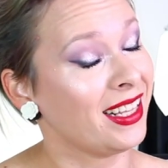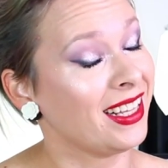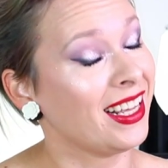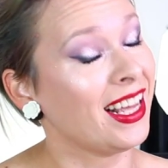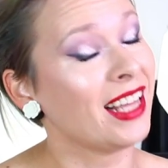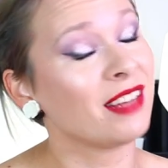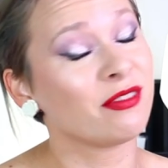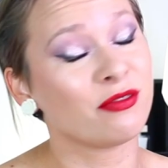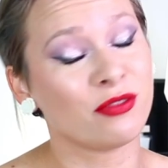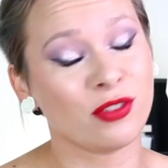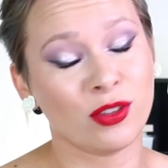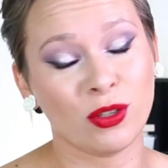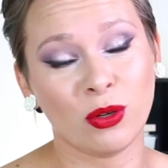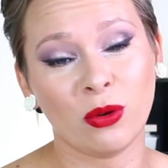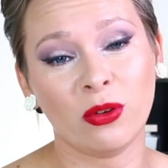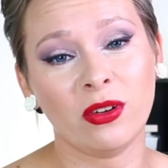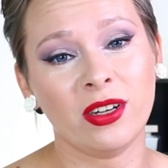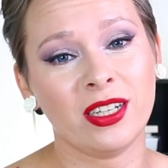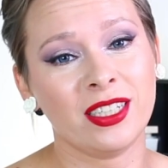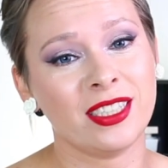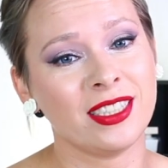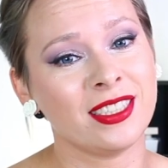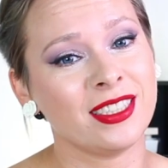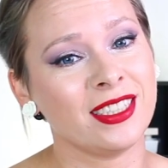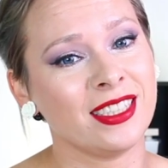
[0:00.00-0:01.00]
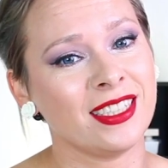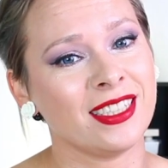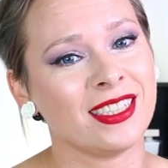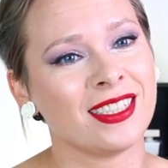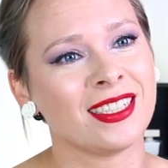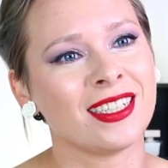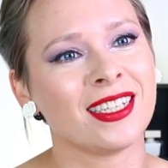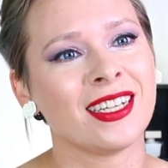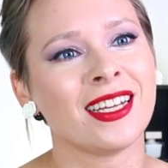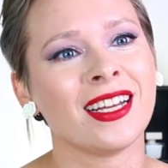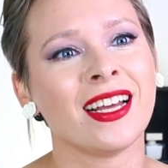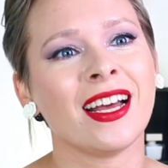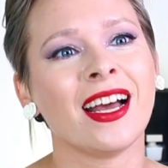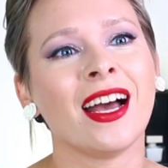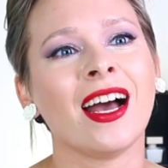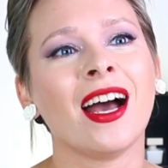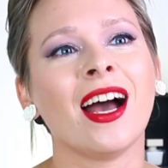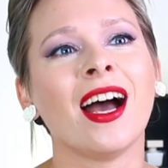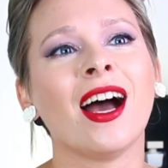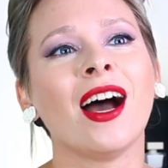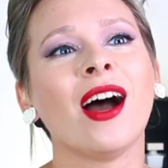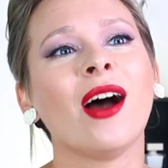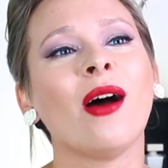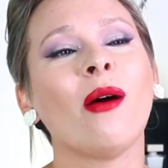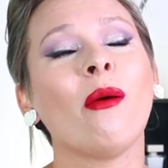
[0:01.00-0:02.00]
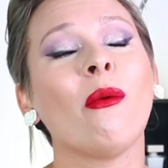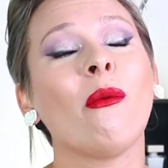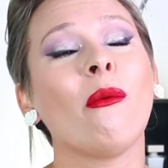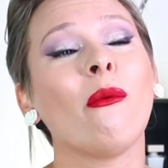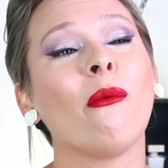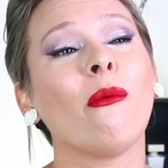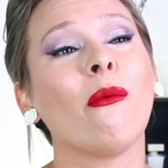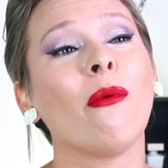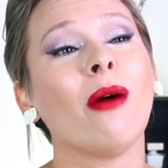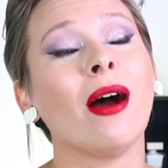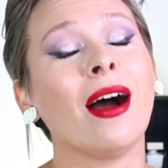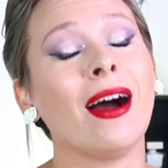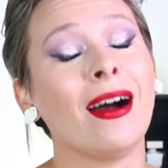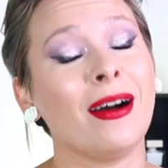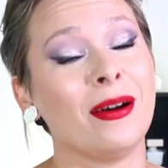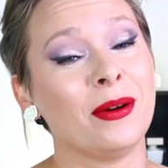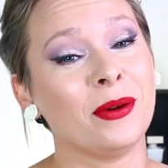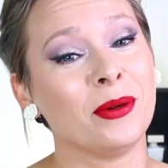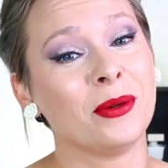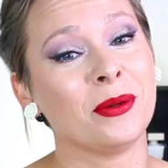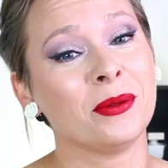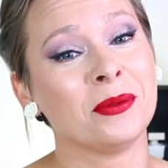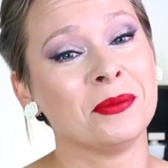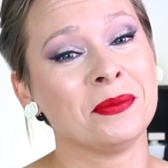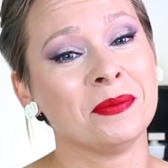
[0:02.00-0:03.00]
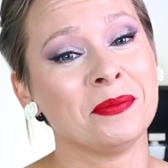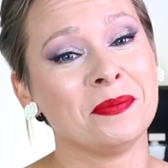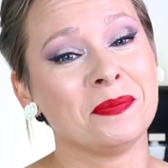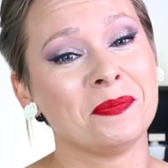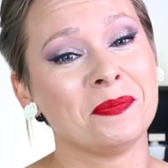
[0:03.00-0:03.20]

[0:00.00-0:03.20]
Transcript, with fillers: And Florida did. Wow.